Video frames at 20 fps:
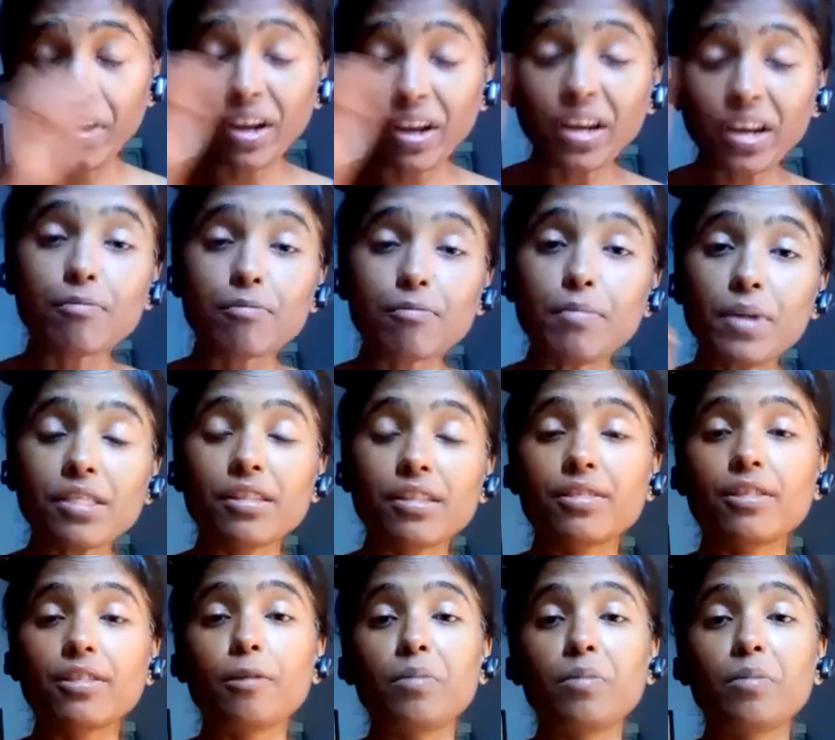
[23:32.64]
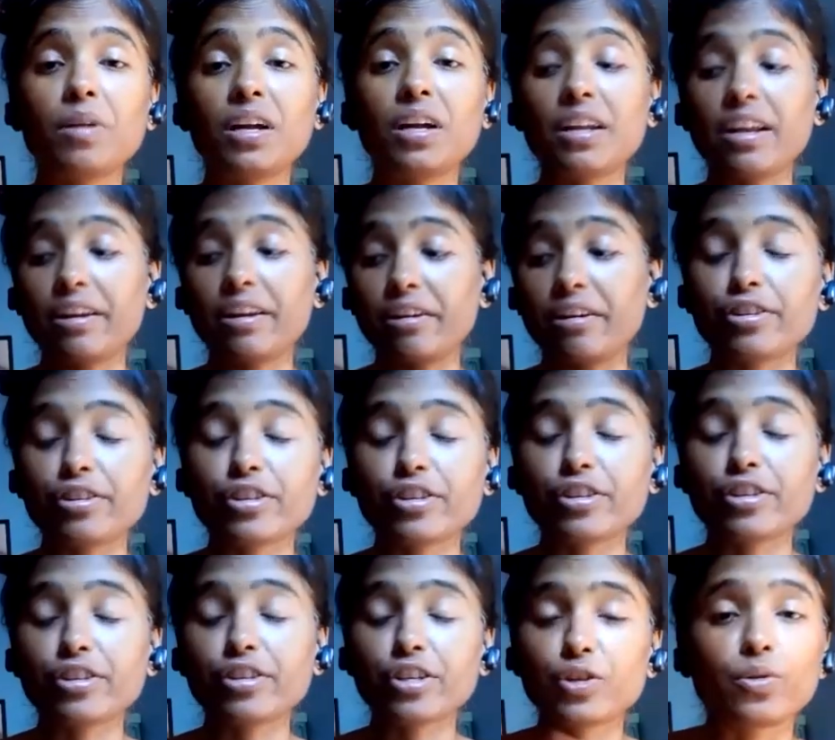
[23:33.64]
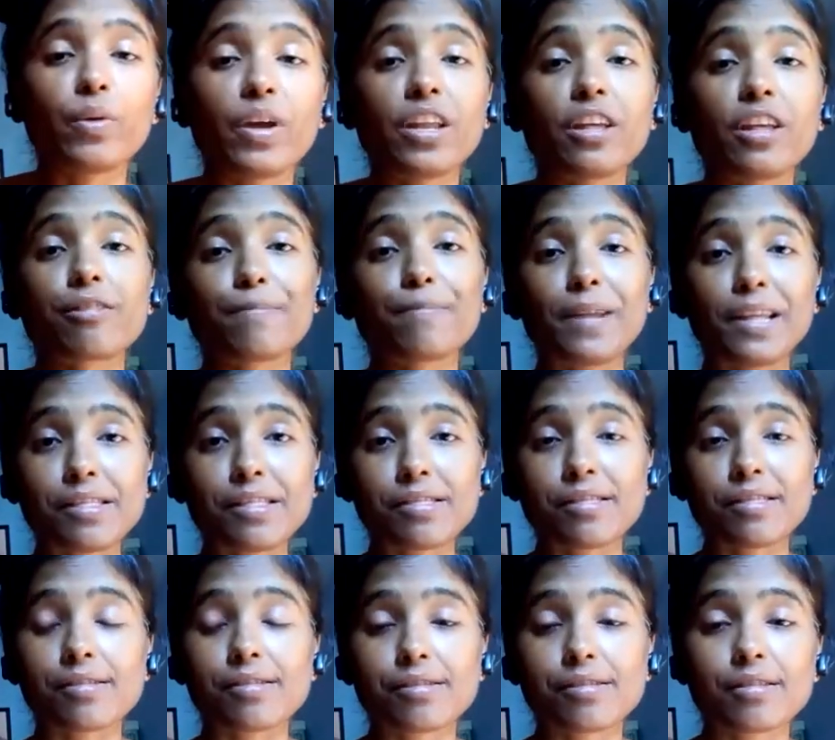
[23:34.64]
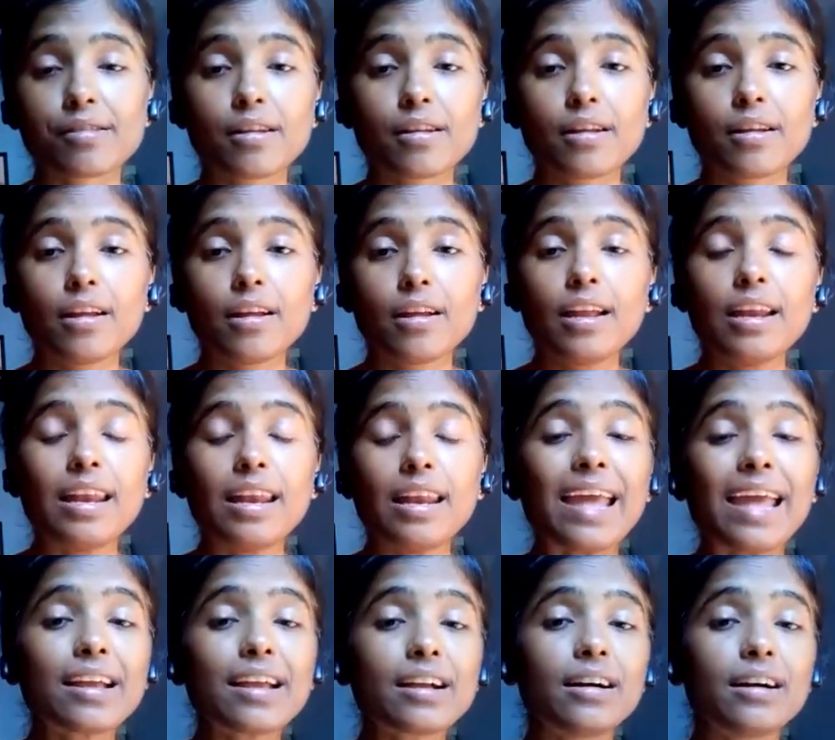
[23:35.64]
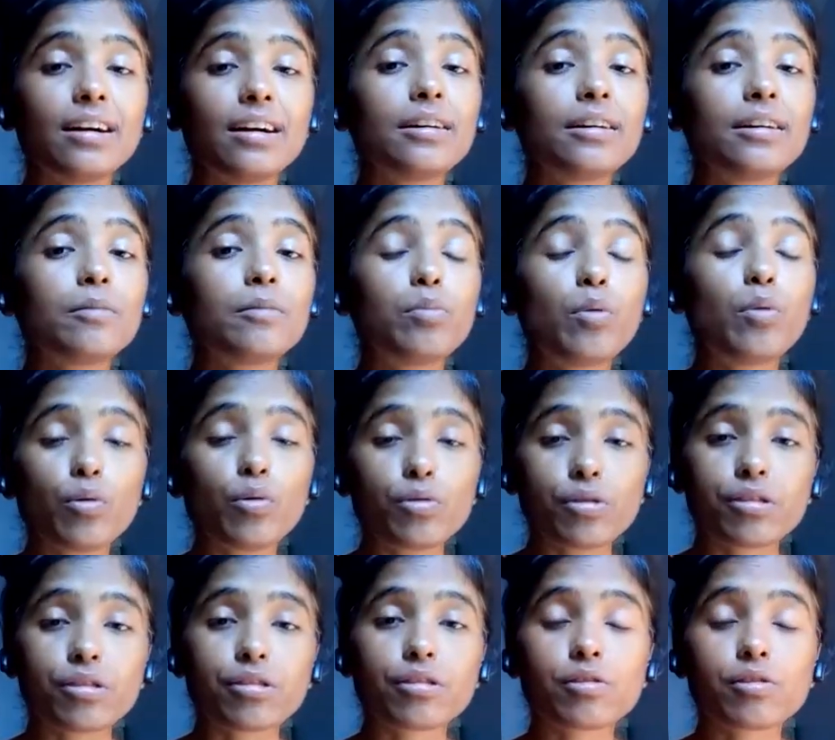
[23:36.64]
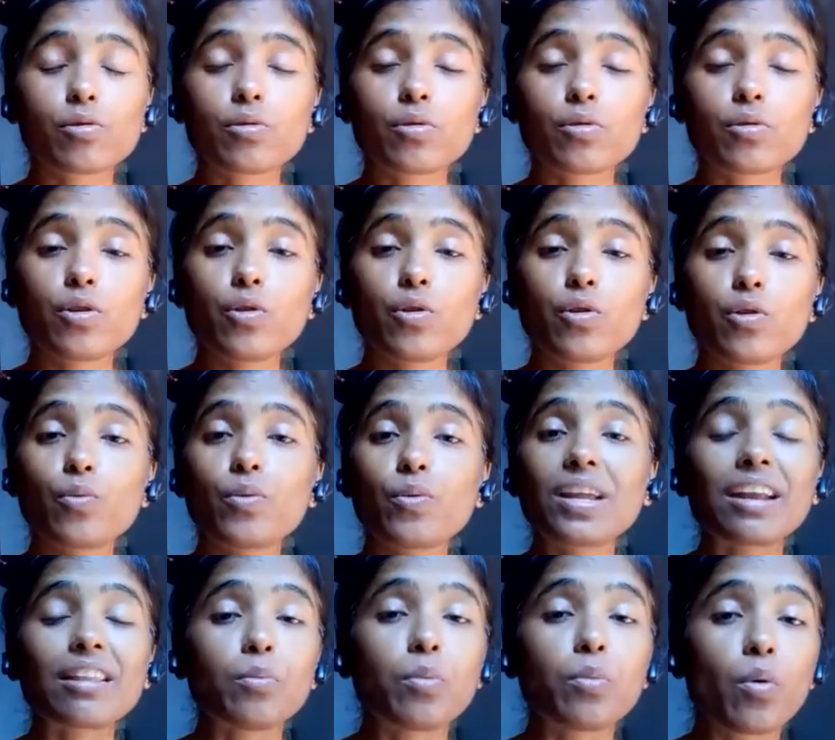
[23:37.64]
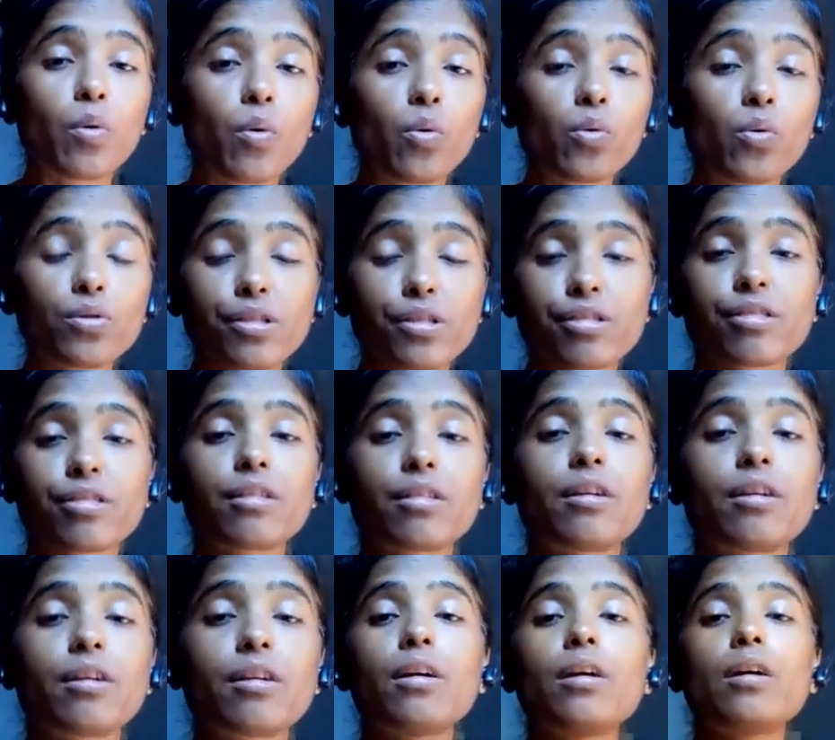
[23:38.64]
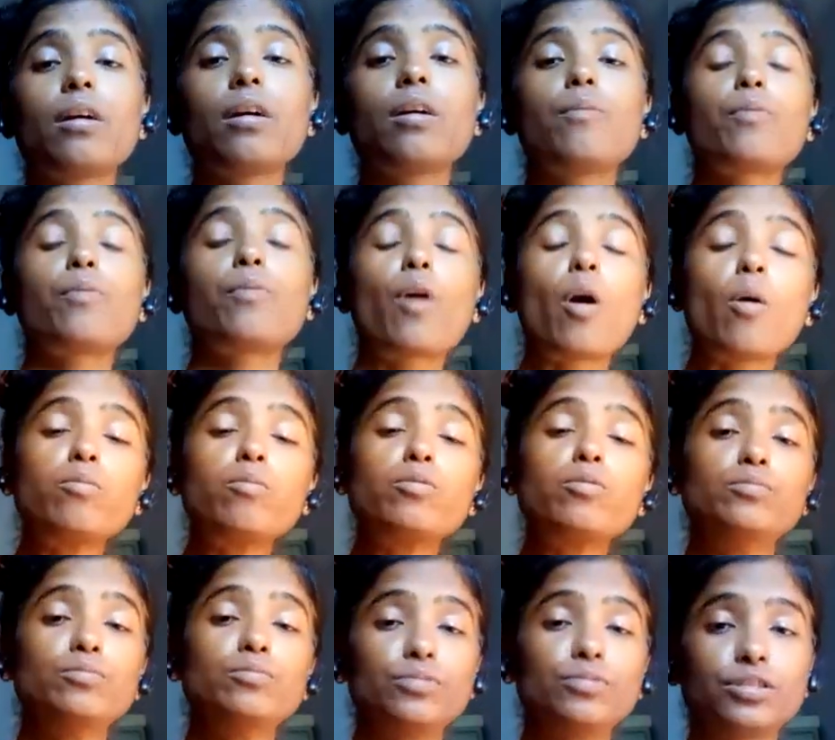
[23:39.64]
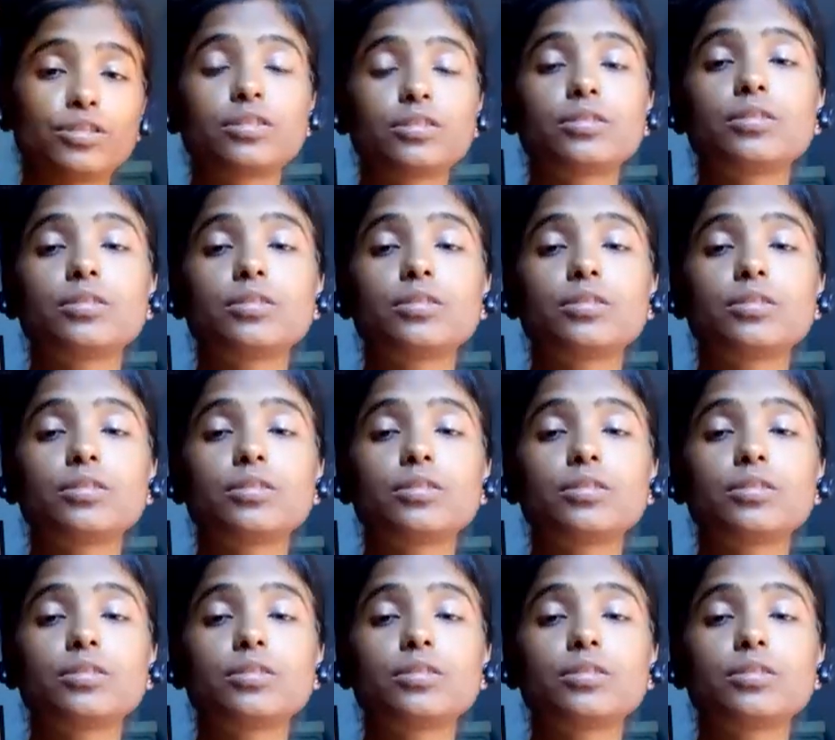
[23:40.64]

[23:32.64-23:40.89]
When it mix in the blood and reach it to the various places, like bones, so you will get the bones problems,